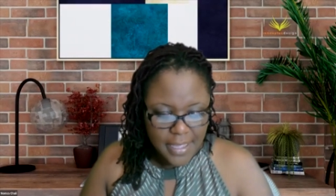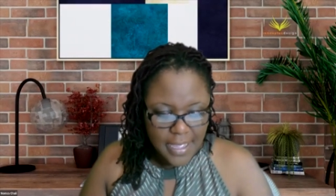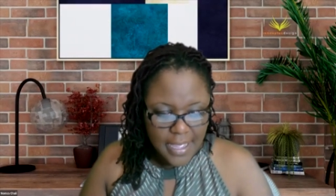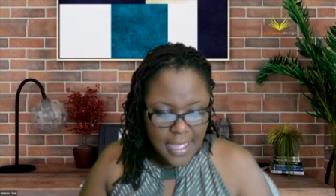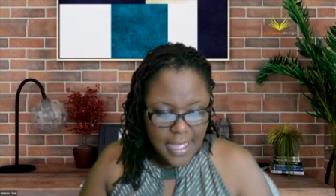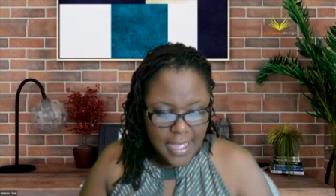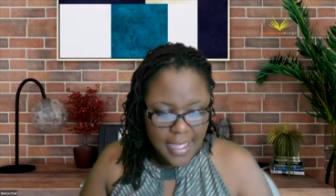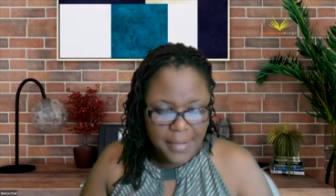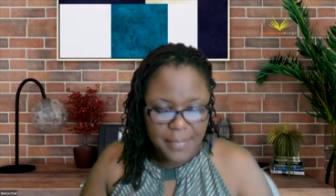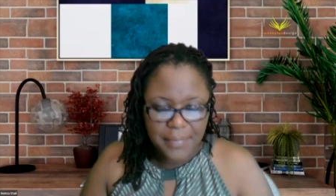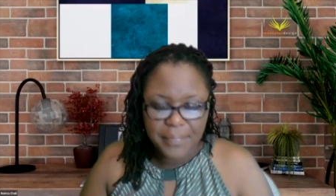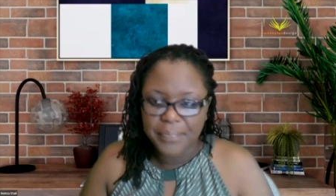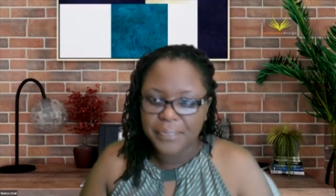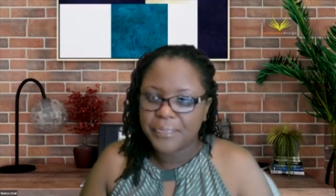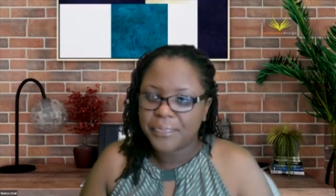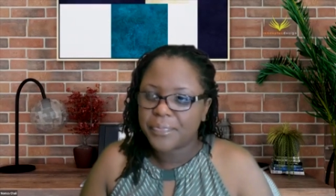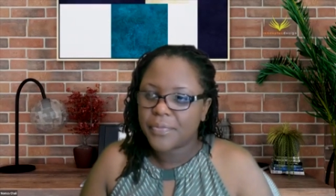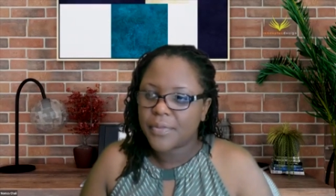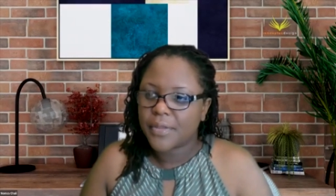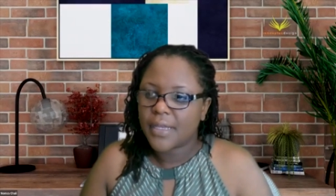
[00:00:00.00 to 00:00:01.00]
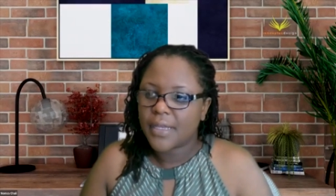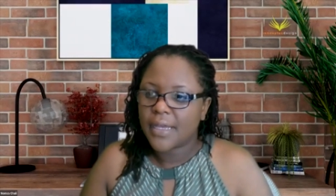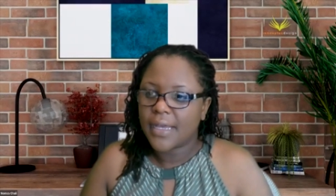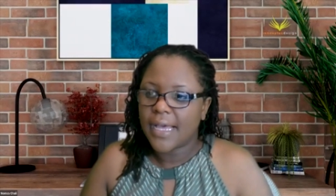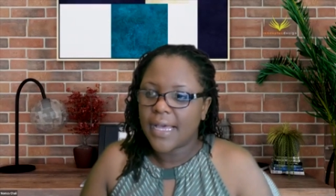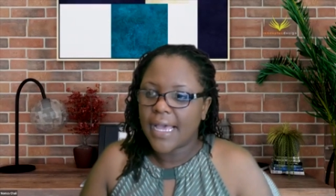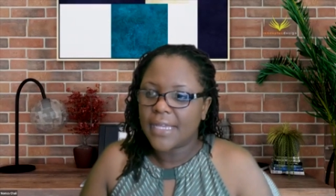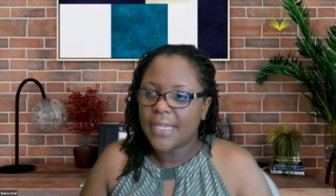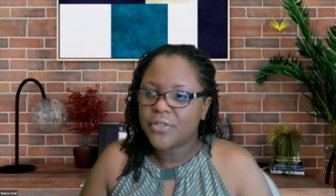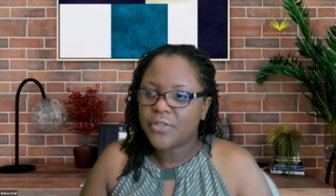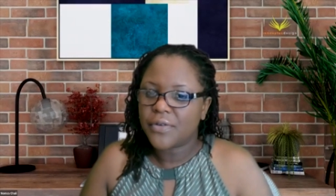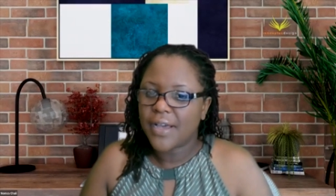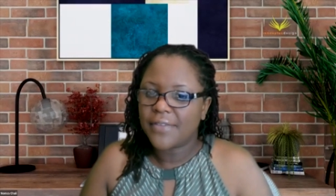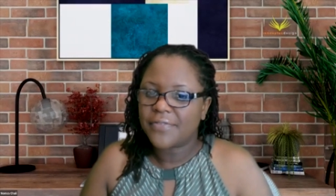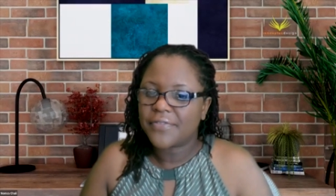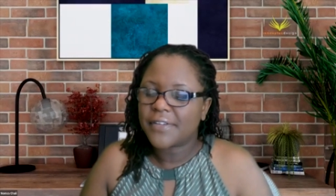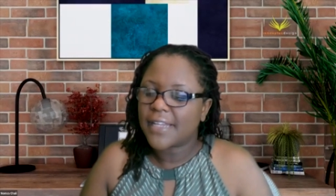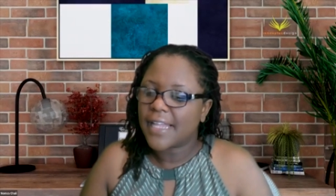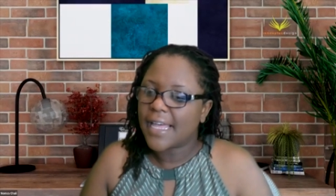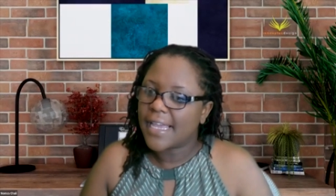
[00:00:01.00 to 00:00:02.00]
I do
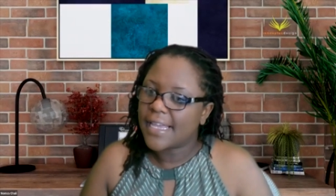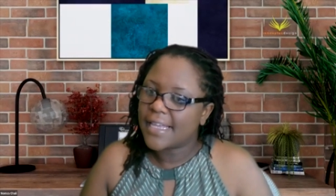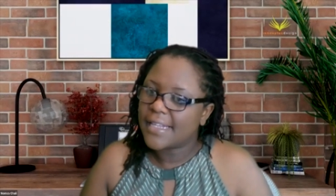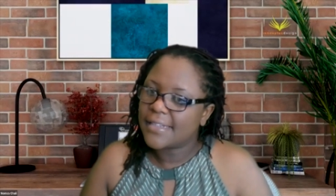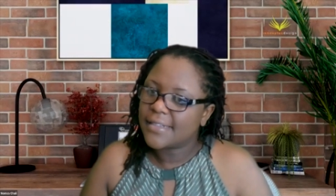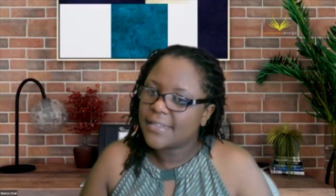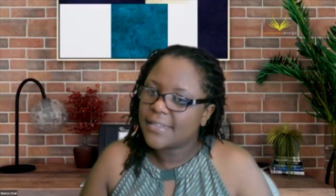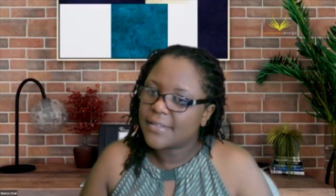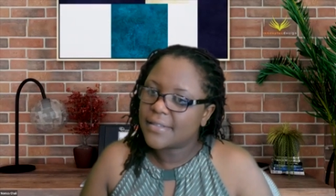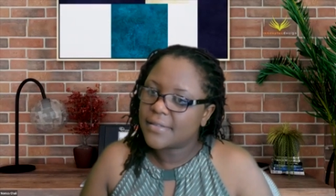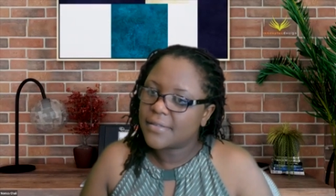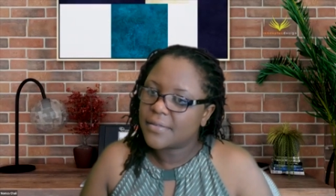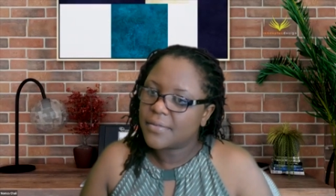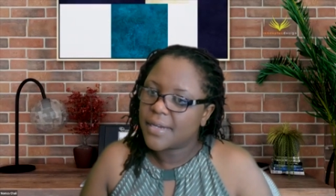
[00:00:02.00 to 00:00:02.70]
have clients.